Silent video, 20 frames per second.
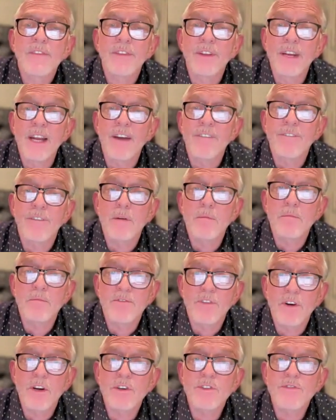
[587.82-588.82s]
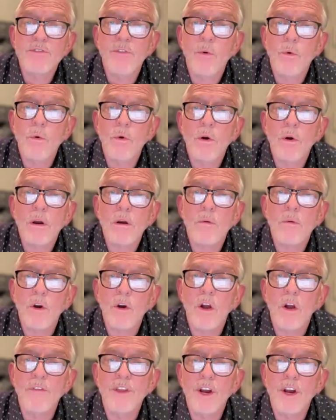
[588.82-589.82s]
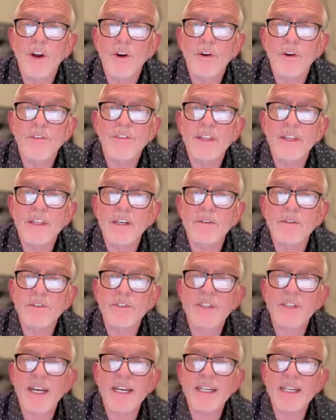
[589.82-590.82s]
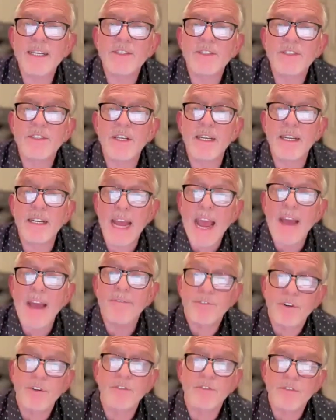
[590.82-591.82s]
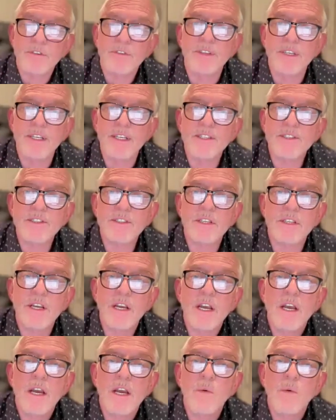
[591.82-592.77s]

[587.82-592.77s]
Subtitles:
The Nephilim, verse 4, were on the earth in those days, and after this,